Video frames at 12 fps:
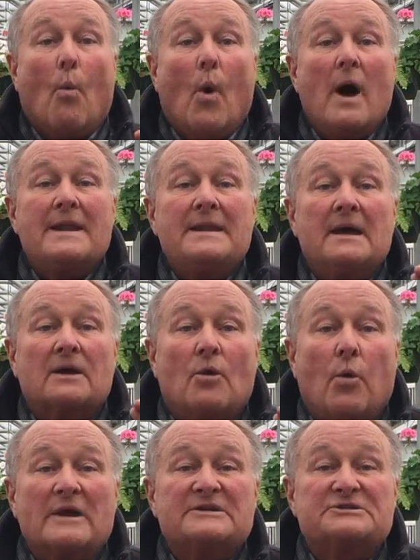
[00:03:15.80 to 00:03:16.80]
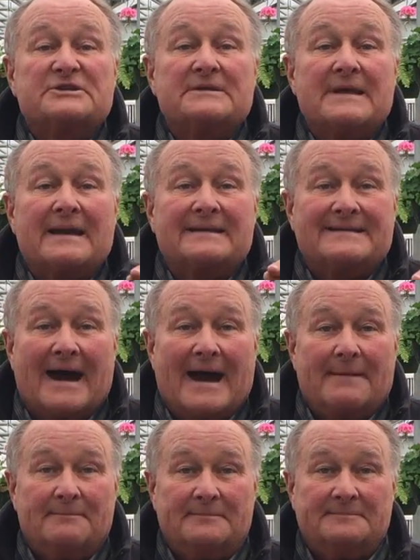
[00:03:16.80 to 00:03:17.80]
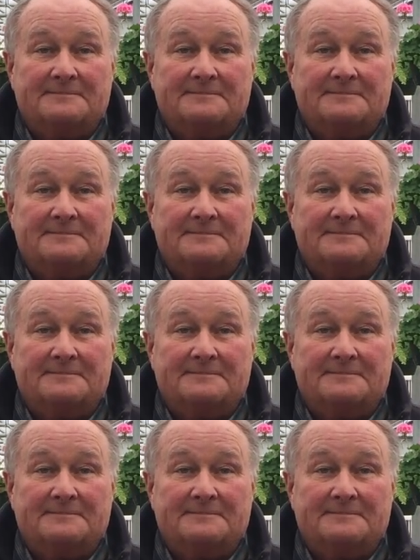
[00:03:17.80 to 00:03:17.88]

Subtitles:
one question at a time.